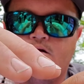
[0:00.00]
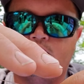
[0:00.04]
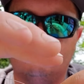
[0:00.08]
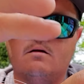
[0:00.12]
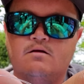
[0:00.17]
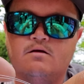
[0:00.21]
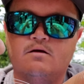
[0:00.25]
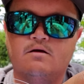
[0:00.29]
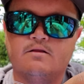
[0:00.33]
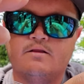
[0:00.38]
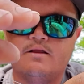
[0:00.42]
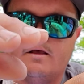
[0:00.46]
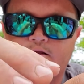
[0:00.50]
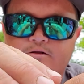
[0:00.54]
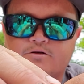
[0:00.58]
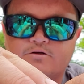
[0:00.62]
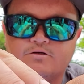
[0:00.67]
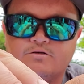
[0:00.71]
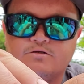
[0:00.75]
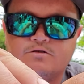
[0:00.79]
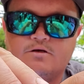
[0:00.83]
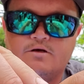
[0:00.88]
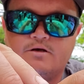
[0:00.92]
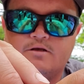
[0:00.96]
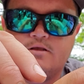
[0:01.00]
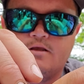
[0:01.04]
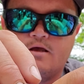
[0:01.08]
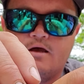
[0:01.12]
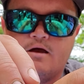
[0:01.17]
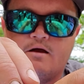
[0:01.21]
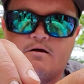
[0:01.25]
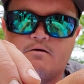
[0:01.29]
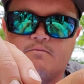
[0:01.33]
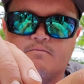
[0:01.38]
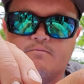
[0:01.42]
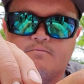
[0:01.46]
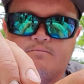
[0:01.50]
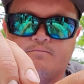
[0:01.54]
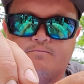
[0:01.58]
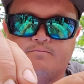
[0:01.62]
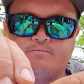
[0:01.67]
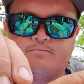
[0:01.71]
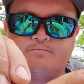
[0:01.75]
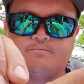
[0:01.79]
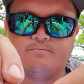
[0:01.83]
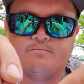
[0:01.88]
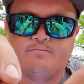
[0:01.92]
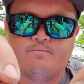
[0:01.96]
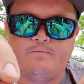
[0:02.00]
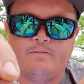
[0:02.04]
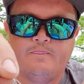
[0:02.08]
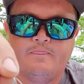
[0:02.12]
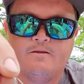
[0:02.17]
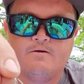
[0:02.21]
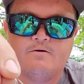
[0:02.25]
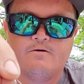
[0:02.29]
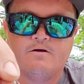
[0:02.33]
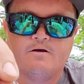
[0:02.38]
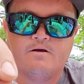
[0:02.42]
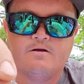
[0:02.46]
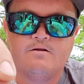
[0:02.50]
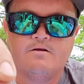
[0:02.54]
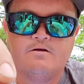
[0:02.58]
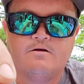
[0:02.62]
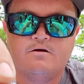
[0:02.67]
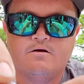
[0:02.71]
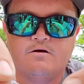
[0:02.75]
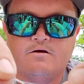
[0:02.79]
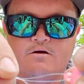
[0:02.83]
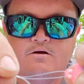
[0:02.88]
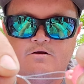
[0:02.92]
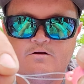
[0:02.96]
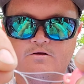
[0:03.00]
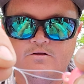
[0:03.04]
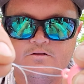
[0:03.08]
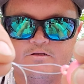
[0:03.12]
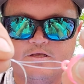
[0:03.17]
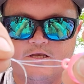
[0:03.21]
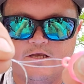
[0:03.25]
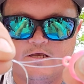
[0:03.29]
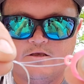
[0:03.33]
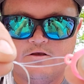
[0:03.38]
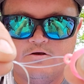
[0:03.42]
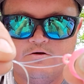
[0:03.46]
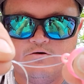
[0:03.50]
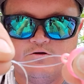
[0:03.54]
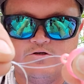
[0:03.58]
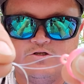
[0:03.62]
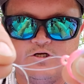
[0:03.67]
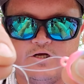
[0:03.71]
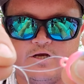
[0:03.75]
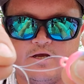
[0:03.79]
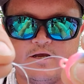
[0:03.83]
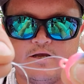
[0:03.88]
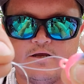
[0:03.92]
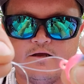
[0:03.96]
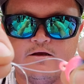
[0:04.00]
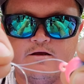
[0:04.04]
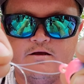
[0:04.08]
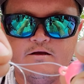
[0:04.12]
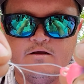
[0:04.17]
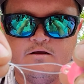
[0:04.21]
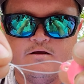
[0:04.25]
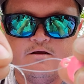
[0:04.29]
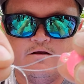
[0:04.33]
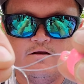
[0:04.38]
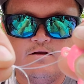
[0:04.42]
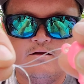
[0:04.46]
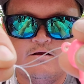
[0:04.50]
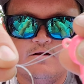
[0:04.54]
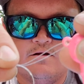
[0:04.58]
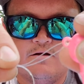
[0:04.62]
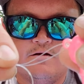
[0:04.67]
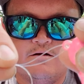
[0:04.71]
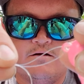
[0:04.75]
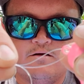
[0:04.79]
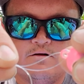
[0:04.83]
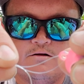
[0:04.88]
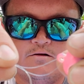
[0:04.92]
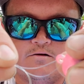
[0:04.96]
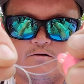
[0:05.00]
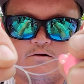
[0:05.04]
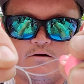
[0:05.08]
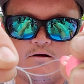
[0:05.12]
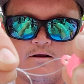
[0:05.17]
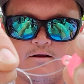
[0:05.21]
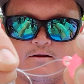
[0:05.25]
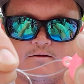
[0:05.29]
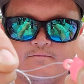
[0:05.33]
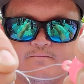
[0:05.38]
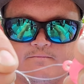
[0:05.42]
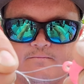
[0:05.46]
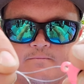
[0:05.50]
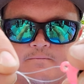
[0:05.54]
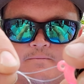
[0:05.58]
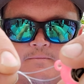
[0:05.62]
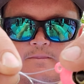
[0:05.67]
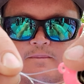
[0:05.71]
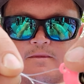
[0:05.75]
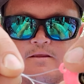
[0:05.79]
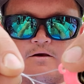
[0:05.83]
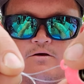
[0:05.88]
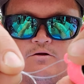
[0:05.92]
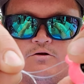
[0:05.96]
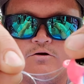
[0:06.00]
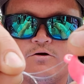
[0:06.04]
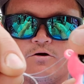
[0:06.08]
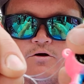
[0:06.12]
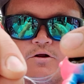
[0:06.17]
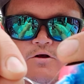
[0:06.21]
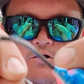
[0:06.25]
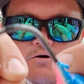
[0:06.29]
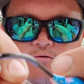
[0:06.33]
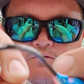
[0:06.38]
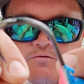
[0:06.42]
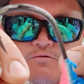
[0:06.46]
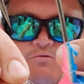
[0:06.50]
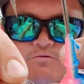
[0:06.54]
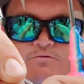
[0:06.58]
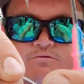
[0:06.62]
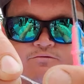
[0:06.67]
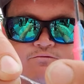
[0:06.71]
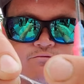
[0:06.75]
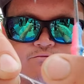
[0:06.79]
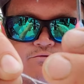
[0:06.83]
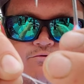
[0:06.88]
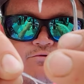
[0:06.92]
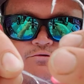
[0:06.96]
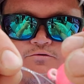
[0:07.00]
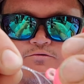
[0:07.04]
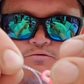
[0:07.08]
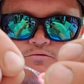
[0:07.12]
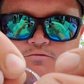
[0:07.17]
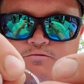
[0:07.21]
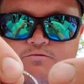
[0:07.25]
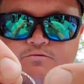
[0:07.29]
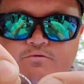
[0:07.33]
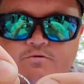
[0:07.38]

you got that just like that. All right, you take your jig. All right, you're gonna go through